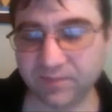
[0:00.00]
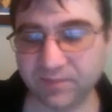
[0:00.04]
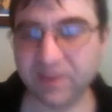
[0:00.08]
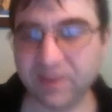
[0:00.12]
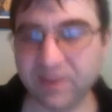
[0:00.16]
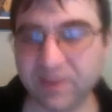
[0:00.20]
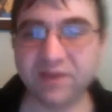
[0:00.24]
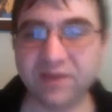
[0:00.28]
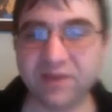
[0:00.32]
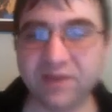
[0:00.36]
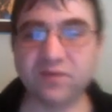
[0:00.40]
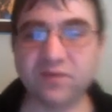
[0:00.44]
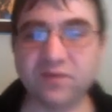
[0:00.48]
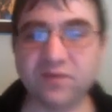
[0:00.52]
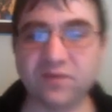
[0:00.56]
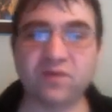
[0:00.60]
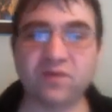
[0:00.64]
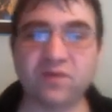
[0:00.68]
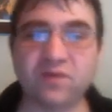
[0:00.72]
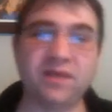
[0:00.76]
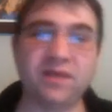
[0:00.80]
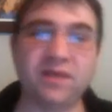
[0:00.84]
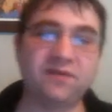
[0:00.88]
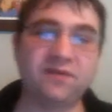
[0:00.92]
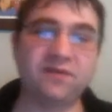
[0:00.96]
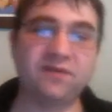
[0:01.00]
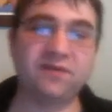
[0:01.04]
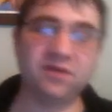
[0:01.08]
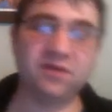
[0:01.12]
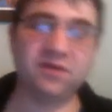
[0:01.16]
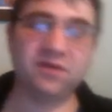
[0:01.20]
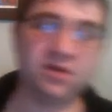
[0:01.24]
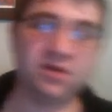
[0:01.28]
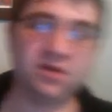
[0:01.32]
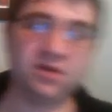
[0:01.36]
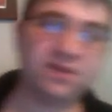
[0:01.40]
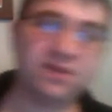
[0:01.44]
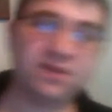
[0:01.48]
And then, of course, we have to know
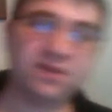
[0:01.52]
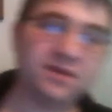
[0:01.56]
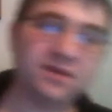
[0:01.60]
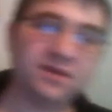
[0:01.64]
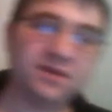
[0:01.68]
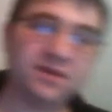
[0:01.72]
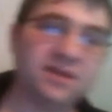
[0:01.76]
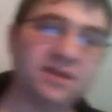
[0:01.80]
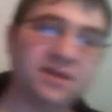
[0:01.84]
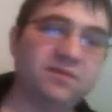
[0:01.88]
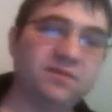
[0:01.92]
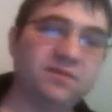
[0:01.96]
our theory